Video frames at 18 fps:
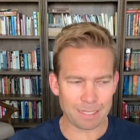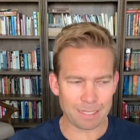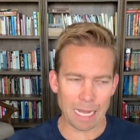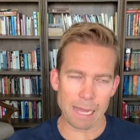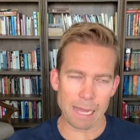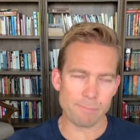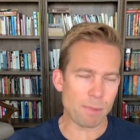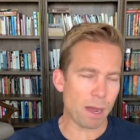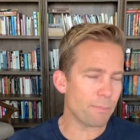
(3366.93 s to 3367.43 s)

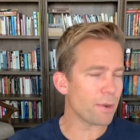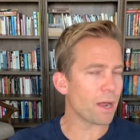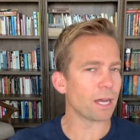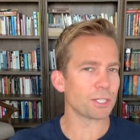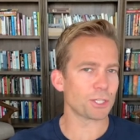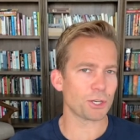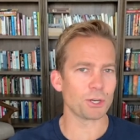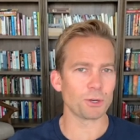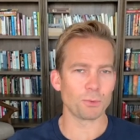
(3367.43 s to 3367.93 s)
I'm not
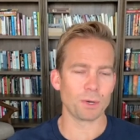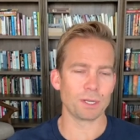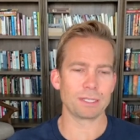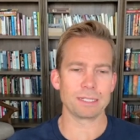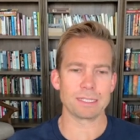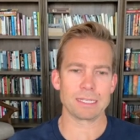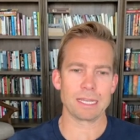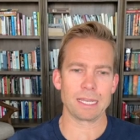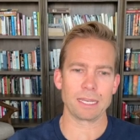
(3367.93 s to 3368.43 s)
sure what
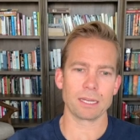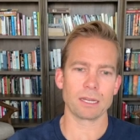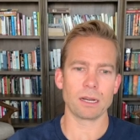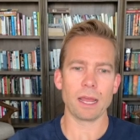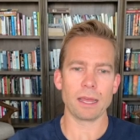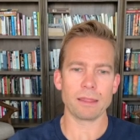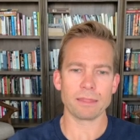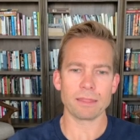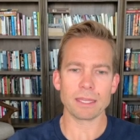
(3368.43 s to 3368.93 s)
to say here.
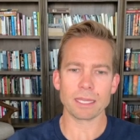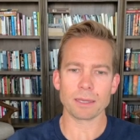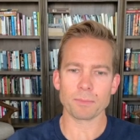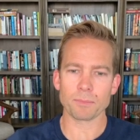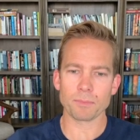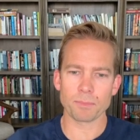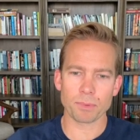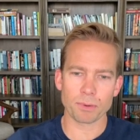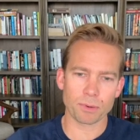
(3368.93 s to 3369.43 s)
I think
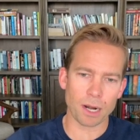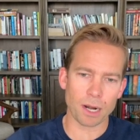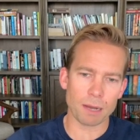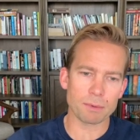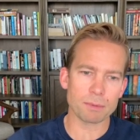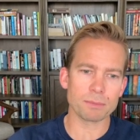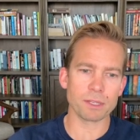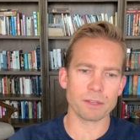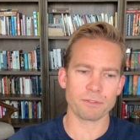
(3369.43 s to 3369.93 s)

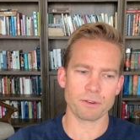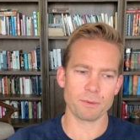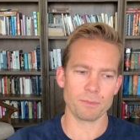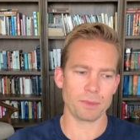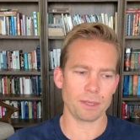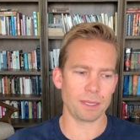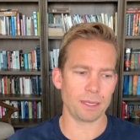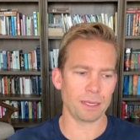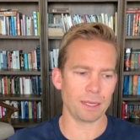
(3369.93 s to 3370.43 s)
probably for
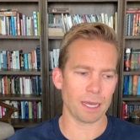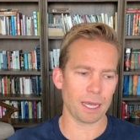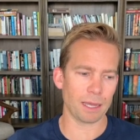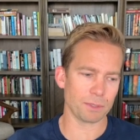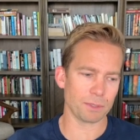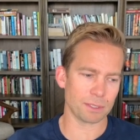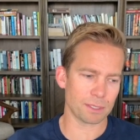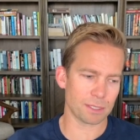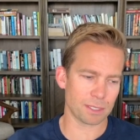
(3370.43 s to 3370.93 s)
me, I
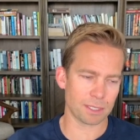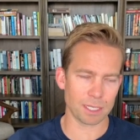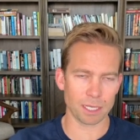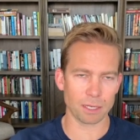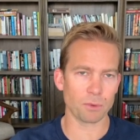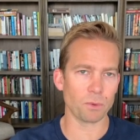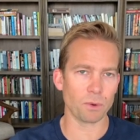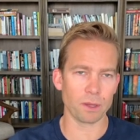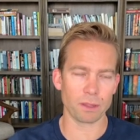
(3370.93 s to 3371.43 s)
would
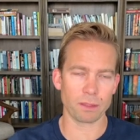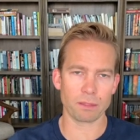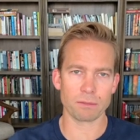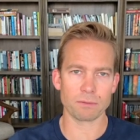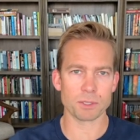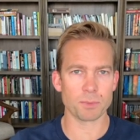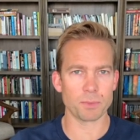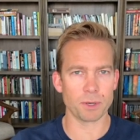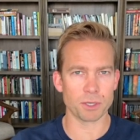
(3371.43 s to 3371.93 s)
stick with
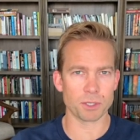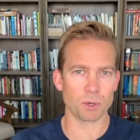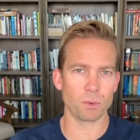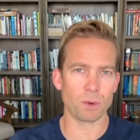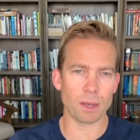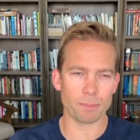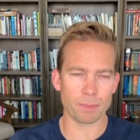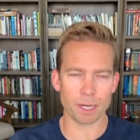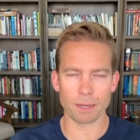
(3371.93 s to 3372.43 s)
spiritual
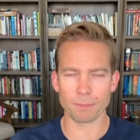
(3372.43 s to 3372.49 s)
weapon.